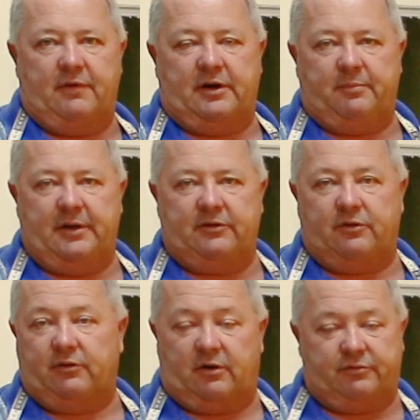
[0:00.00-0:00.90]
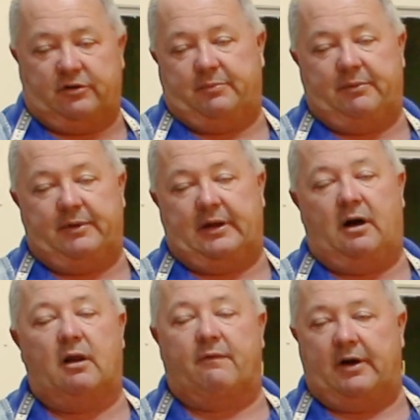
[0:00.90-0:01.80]
of our dimensions, we get
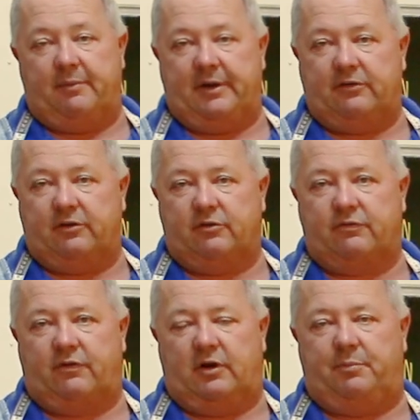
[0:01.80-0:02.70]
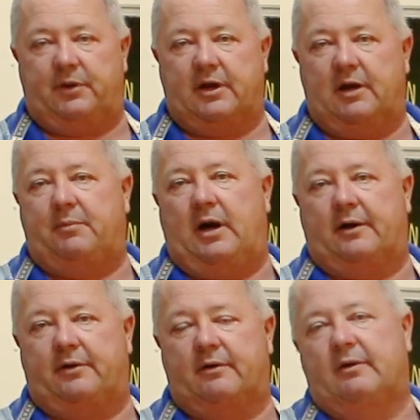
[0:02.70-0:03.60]
all of our dimensions from the Cub
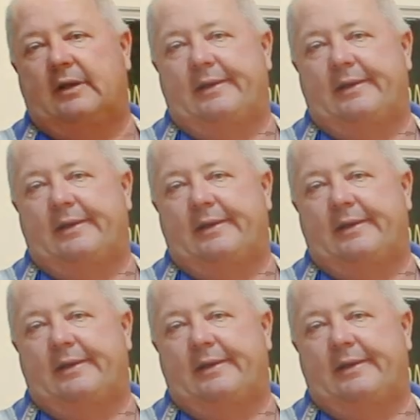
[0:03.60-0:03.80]
doctor,